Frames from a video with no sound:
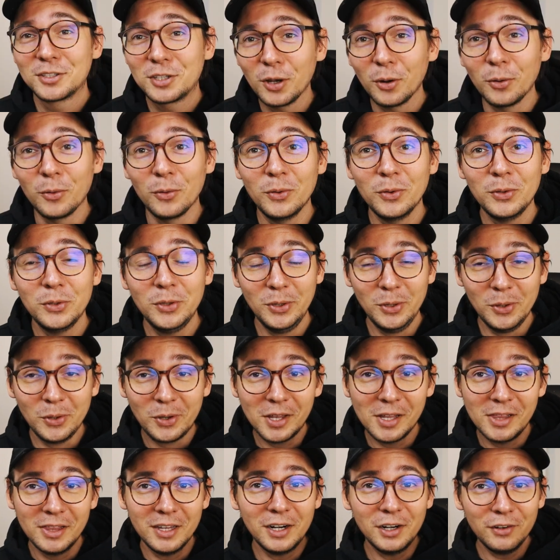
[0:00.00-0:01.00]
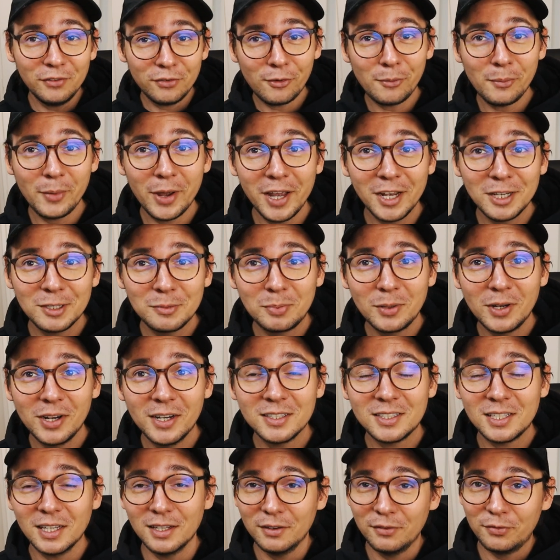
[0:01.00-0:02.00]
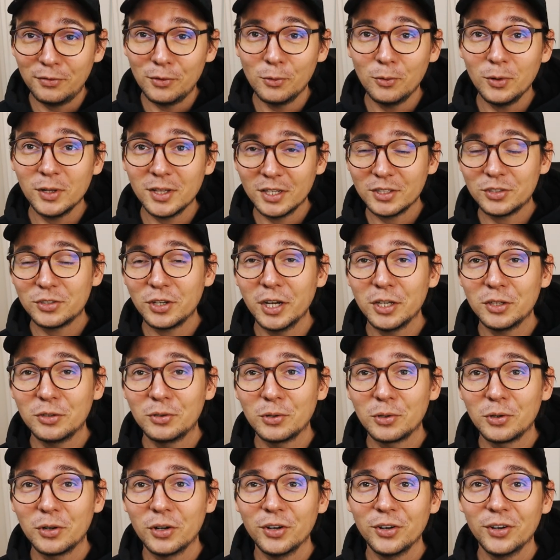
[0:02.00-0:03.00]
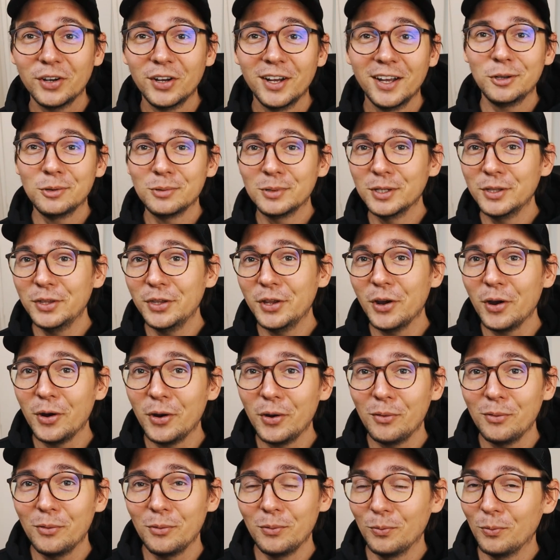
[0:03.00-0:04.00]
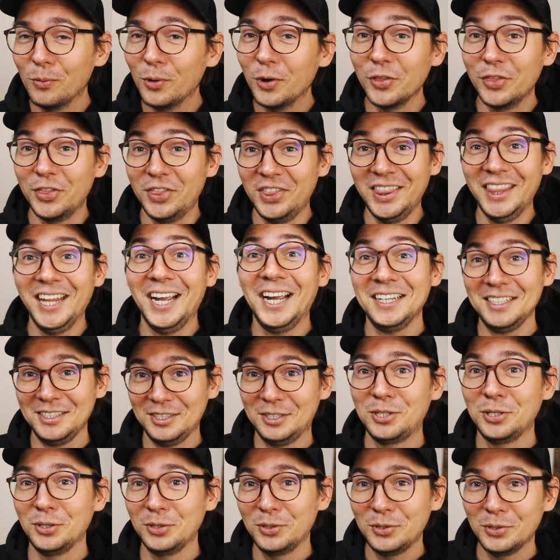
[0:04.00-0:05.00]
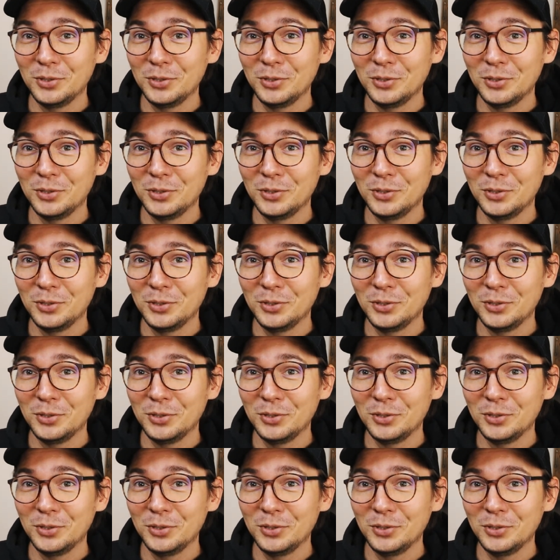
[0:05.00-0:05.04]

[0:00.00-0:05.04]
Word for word: So you can learn from my experience, and if you want to try Turo, you will know what not to